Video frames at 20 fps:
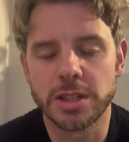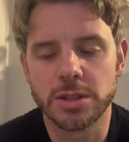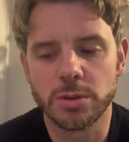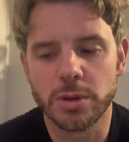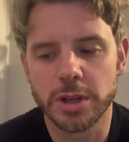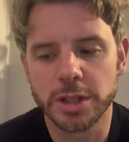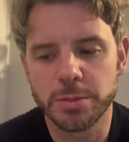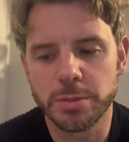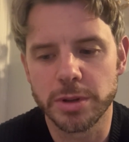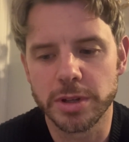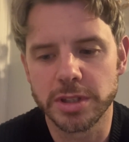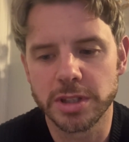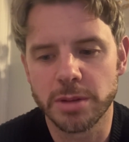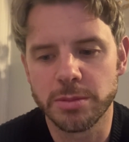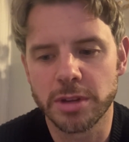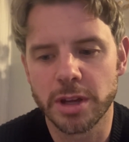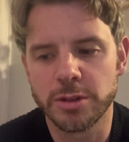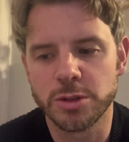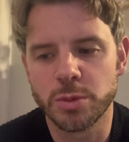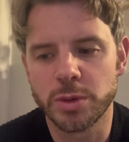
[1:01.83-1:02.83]
to us, but
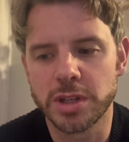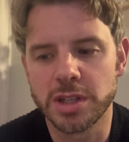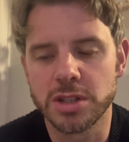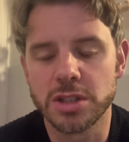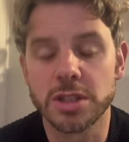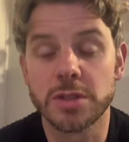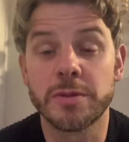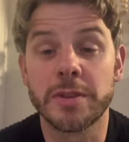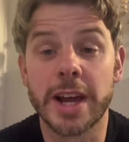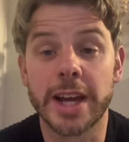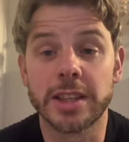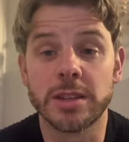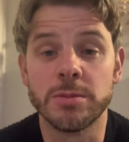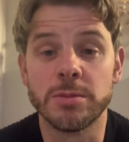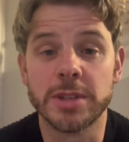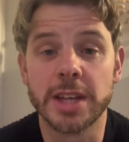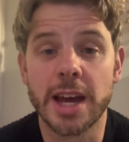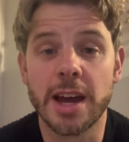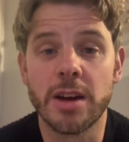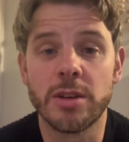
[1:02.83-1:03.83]
sometimes we can just flag them
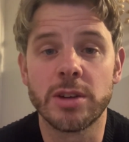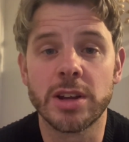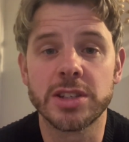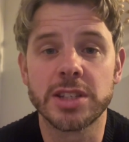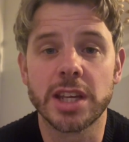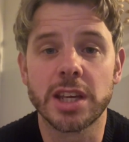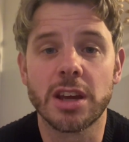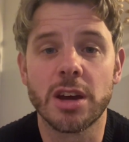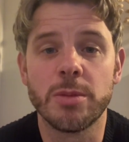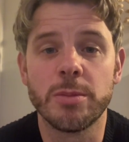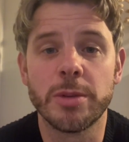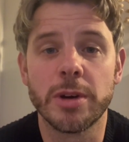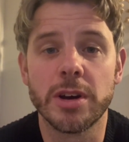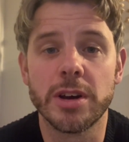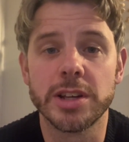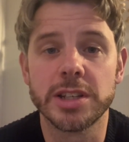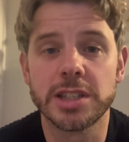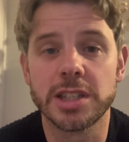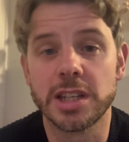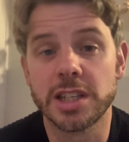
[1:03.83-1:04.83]
down as they come
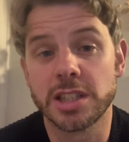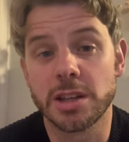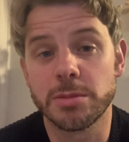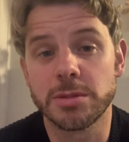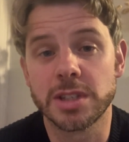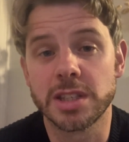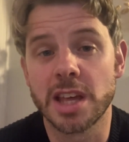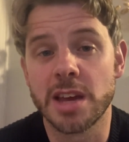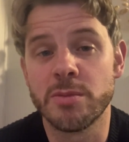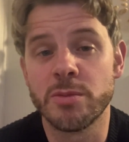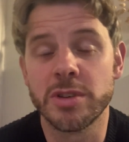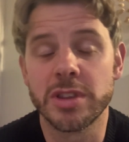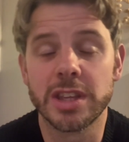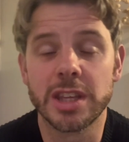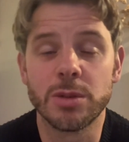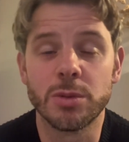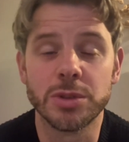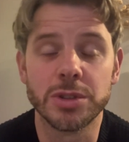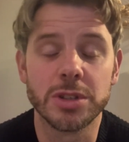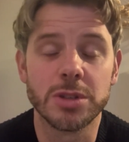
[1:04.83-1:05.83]
past, and it's up to them whether
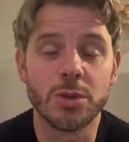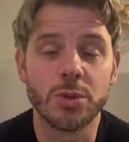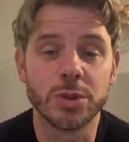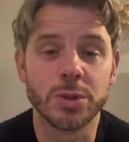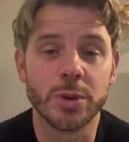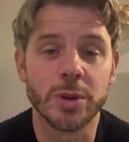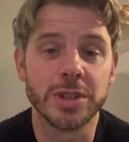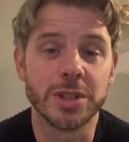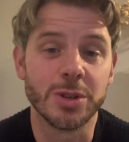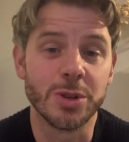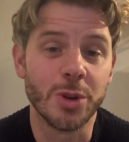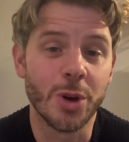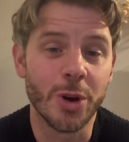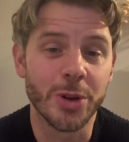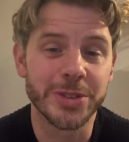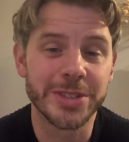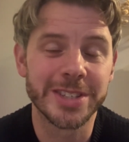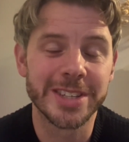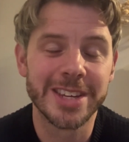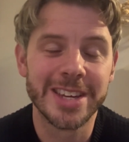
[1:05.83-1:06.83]
they want to talk to us or
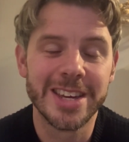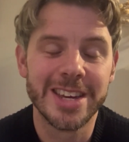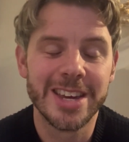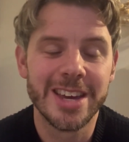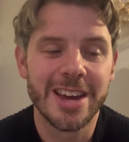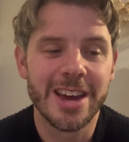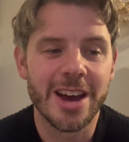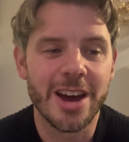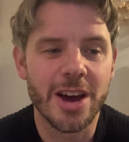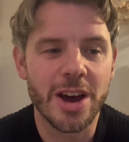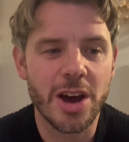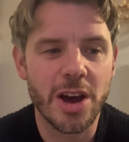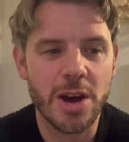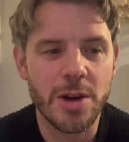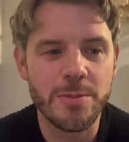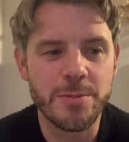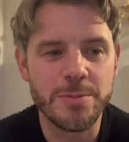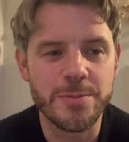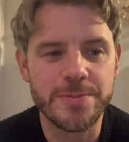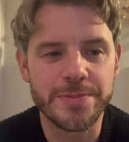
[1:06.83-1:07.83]
not.
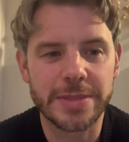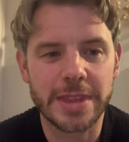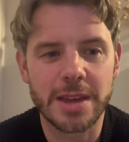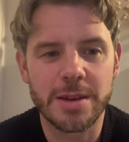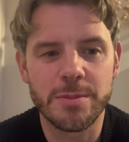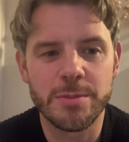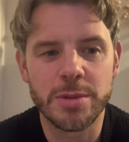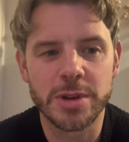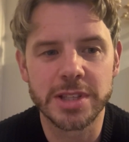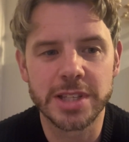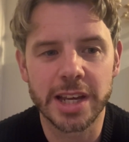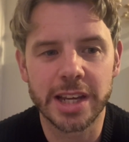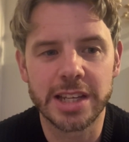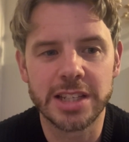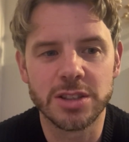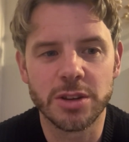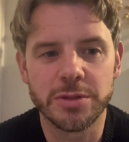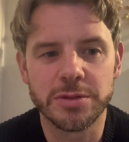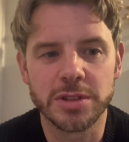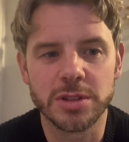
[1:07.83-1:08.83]
But
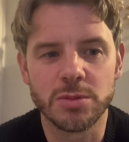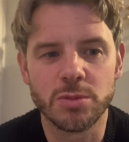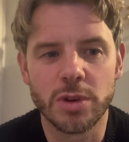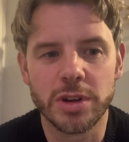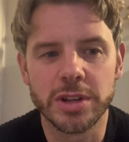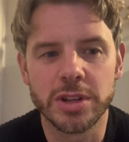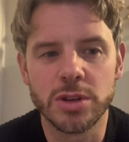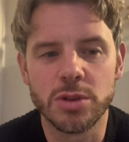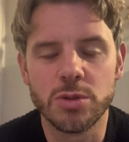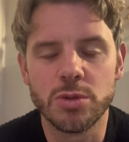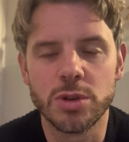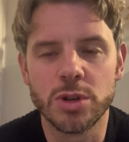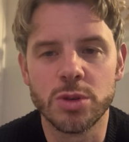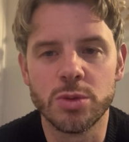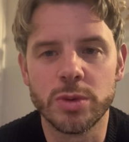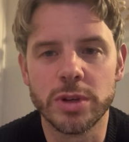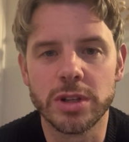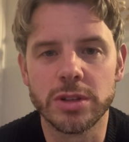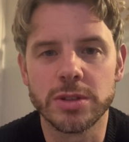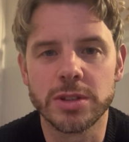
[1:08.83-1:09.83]
Decky's often one who
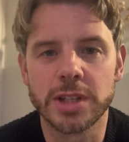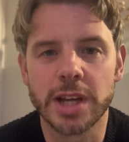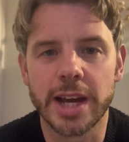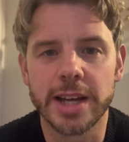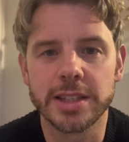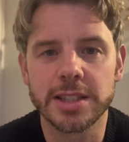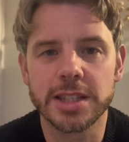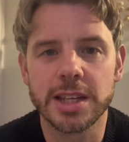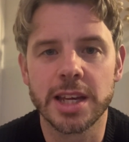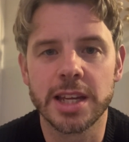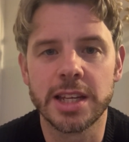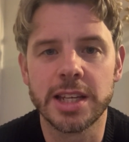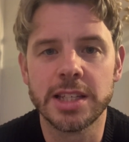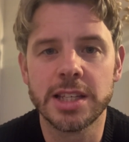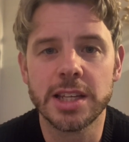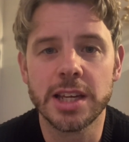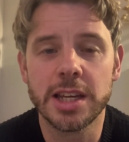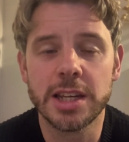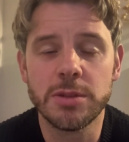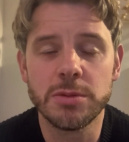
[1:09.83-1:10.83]
will chat, and
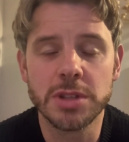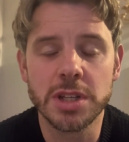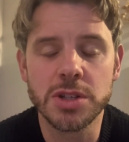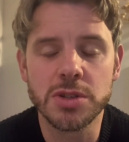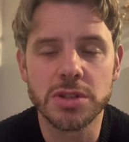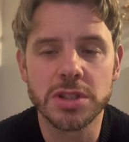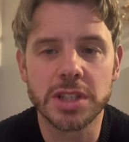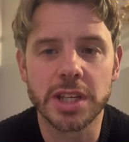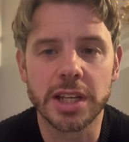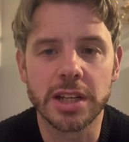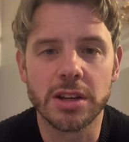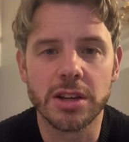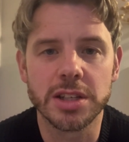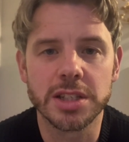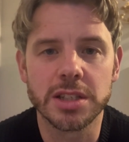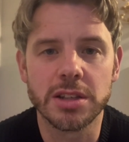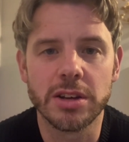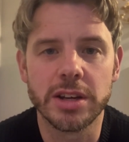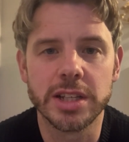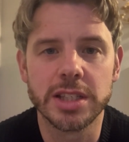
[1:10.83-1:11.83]
he was interesting
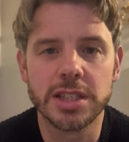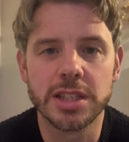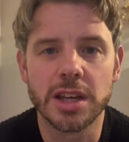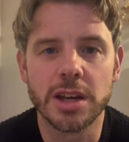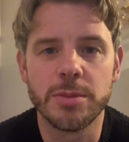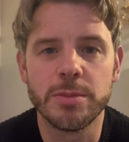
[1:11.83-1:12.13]
last night.